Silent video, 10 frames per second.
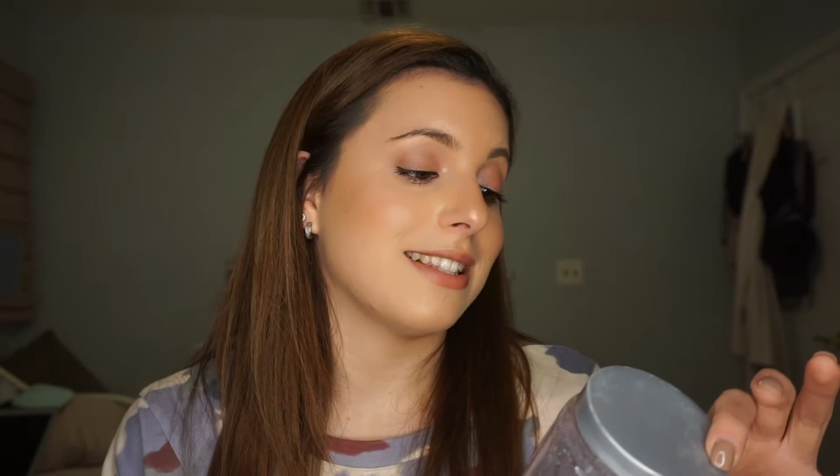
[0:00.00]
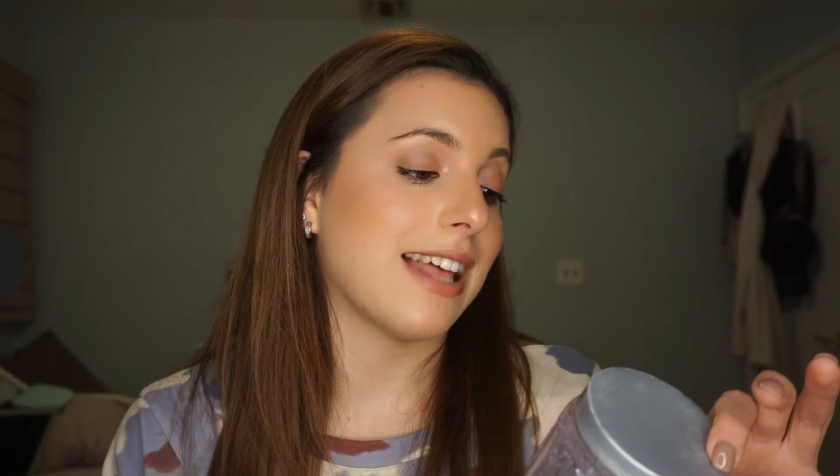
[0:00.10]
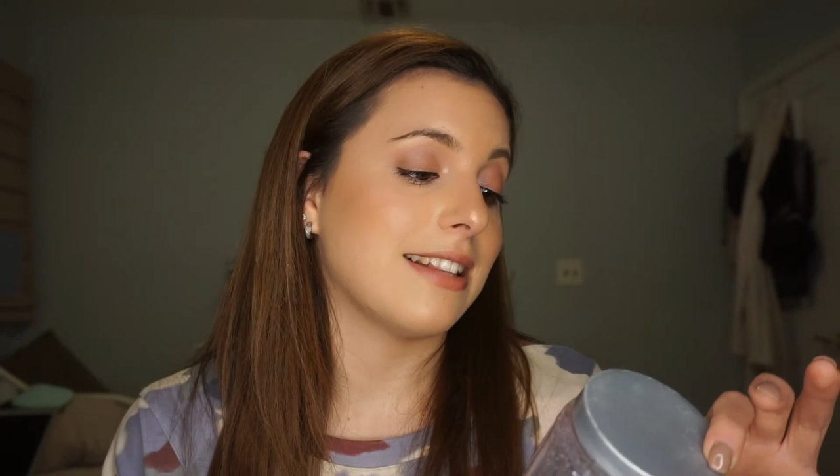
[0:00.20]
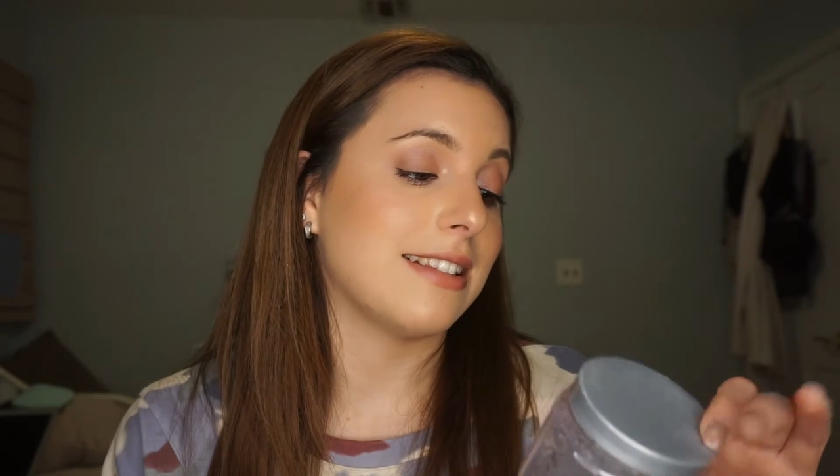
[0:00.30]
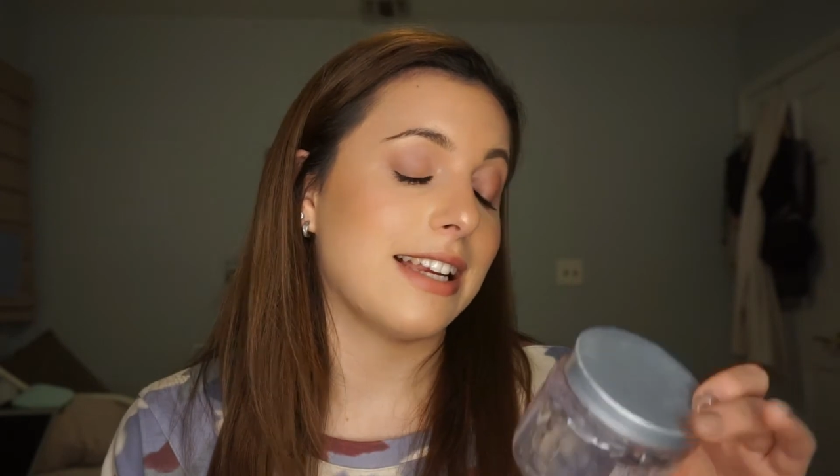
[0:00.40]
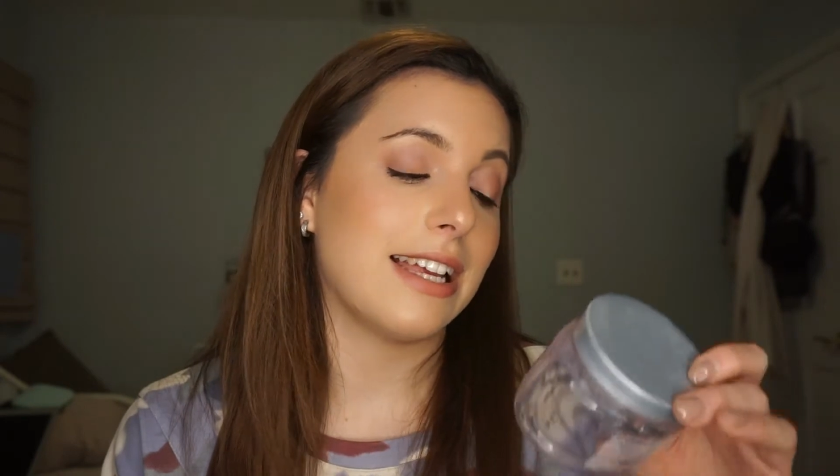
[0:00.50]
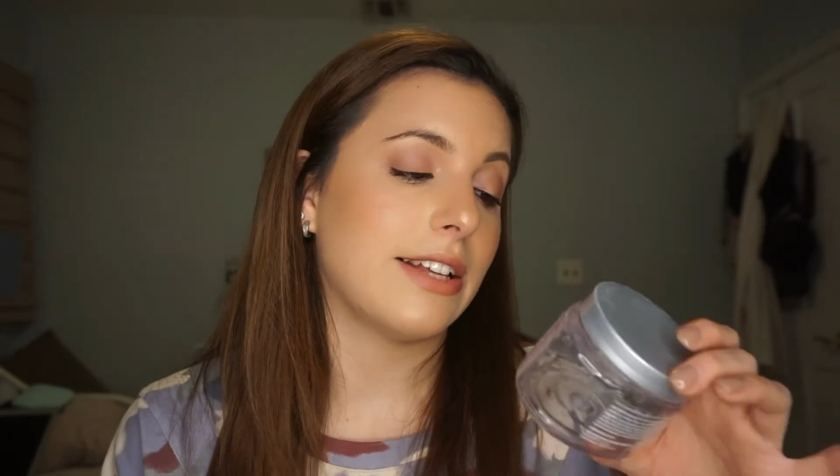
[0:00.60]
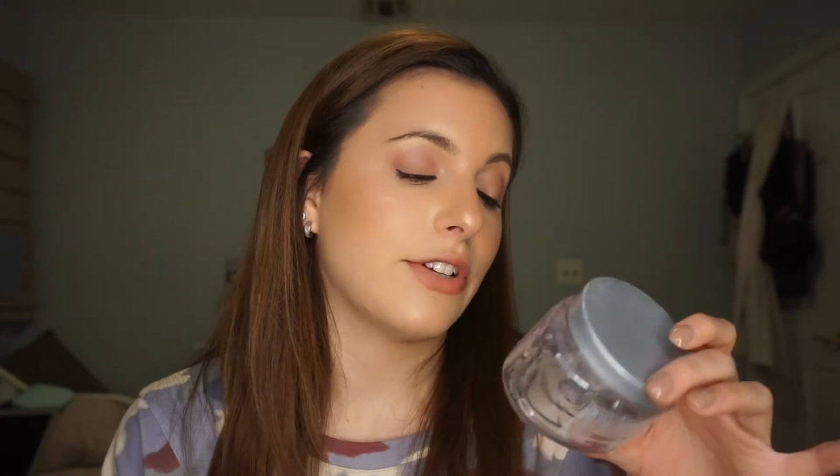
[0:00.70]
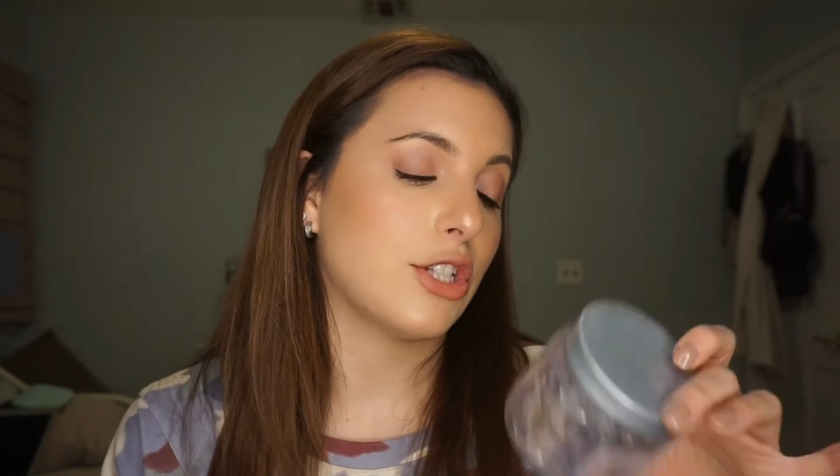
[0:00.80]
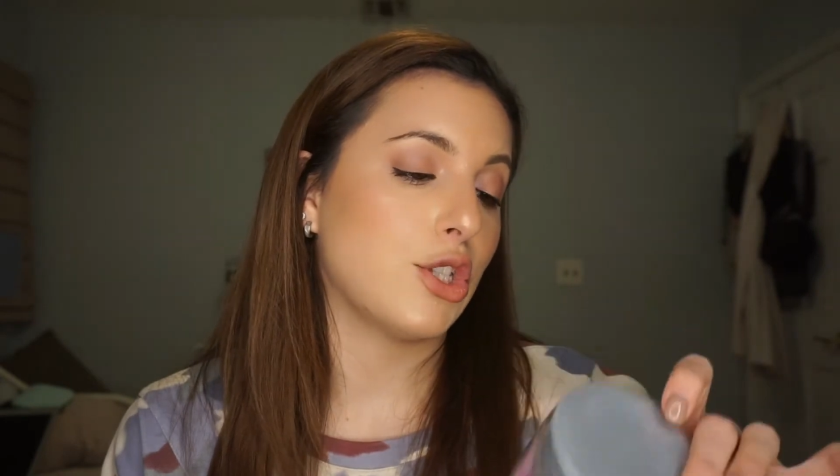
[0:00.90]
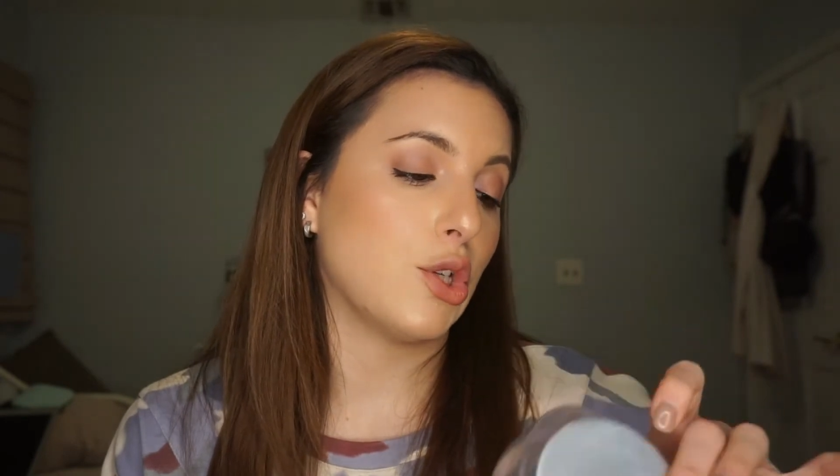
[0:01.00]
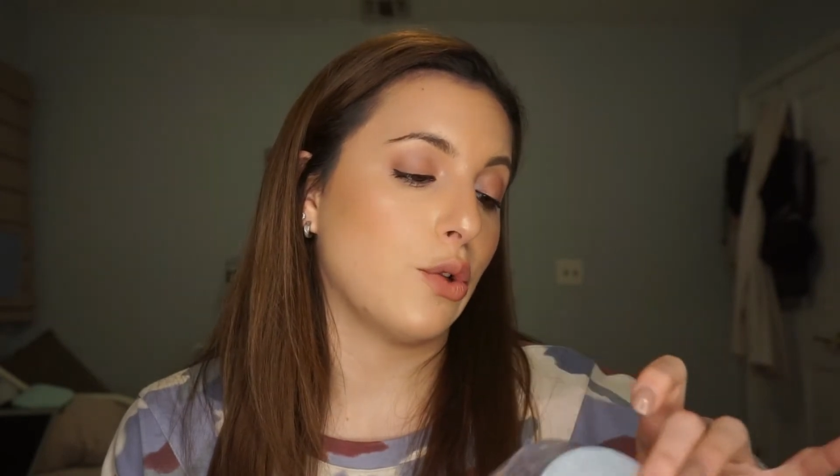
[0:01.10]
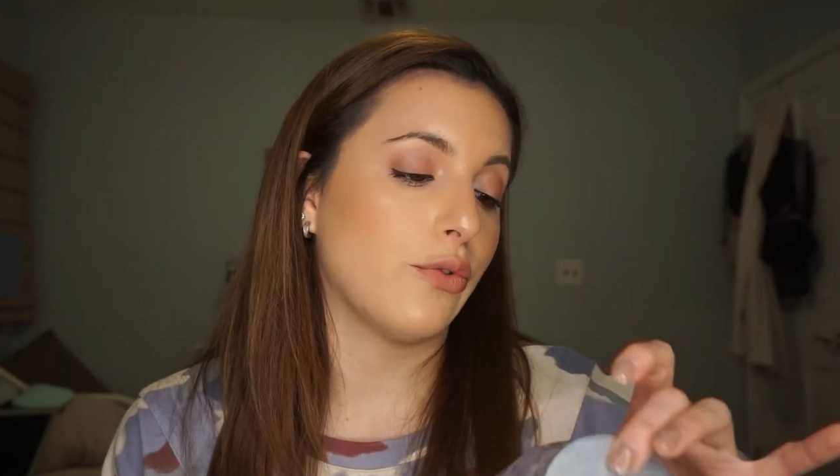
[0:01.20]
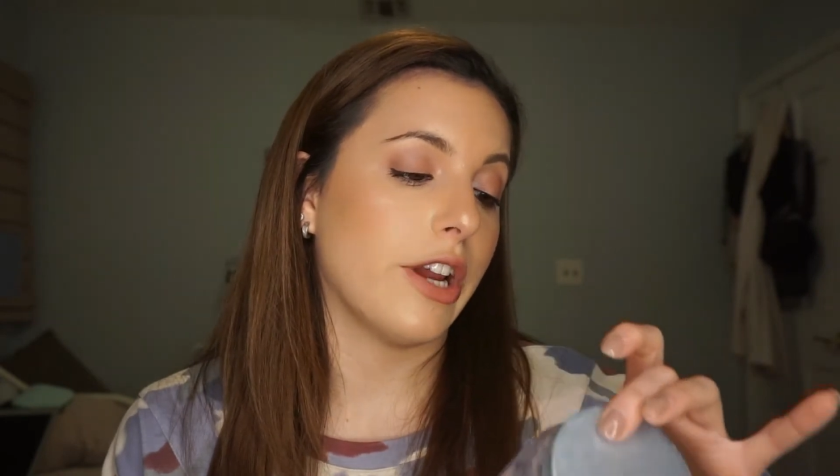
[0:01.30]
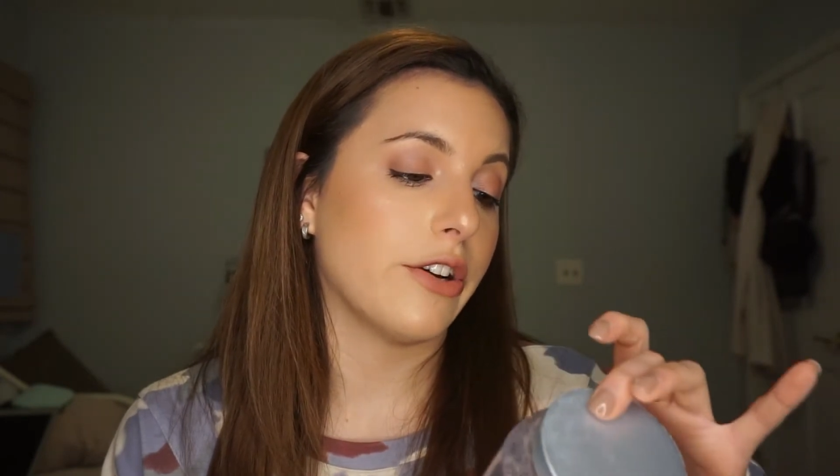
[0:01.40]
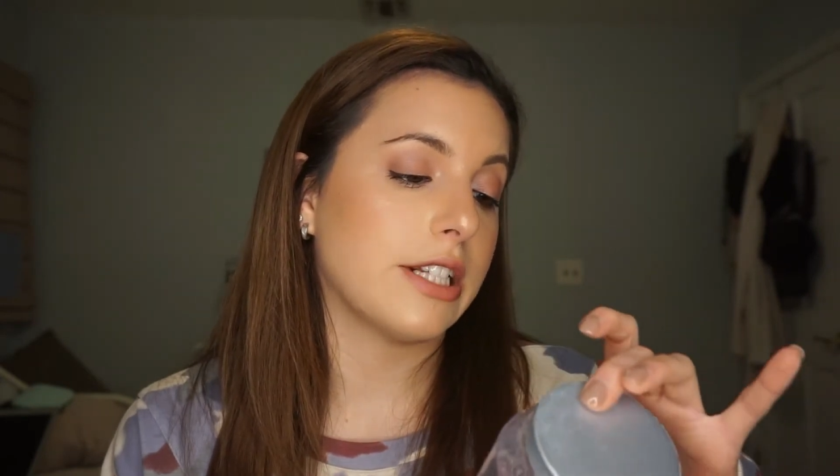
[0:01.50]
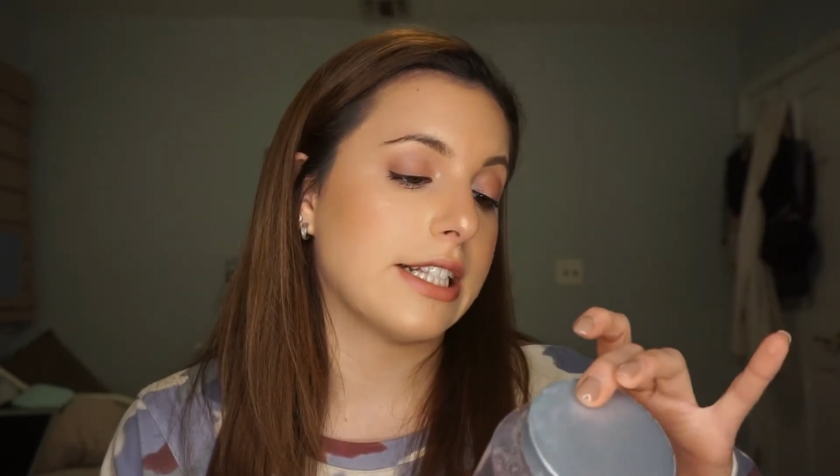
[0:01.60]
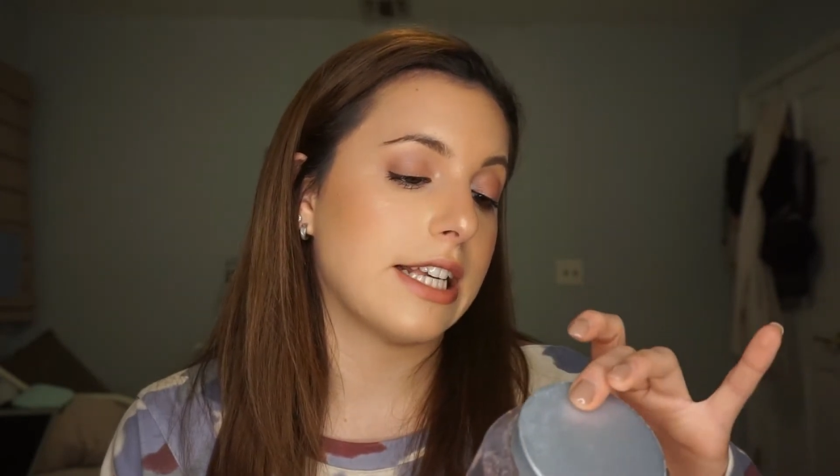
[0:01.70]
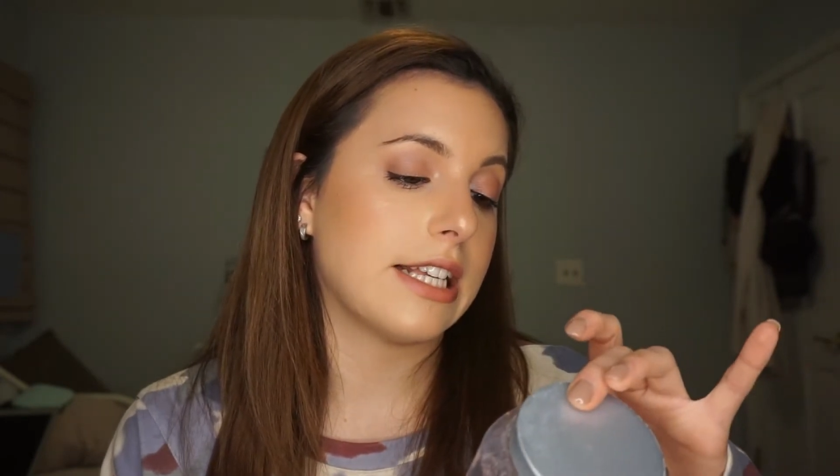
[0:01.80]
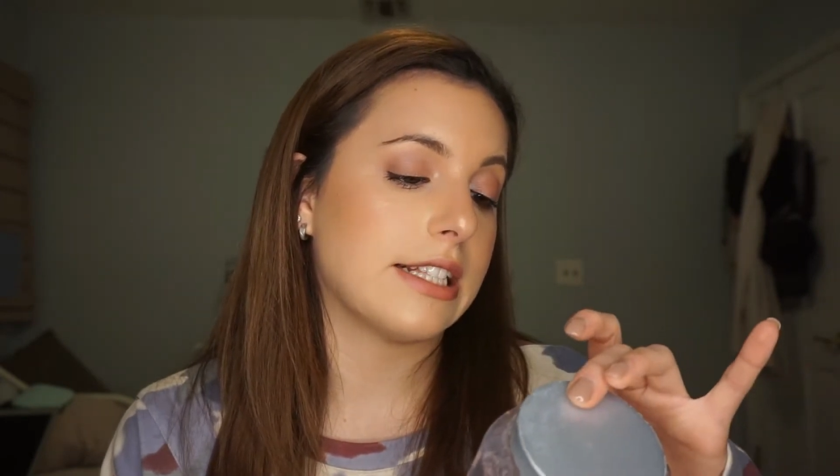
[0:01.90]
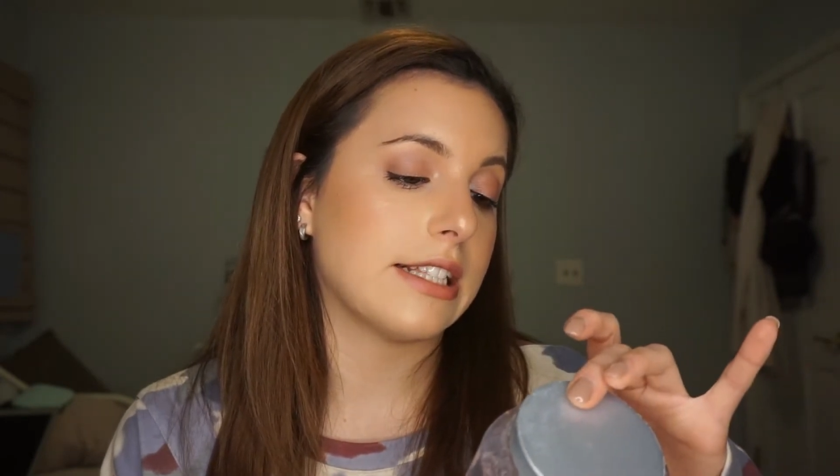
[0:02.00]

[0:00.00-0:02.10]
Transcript: sensitive to fragrances,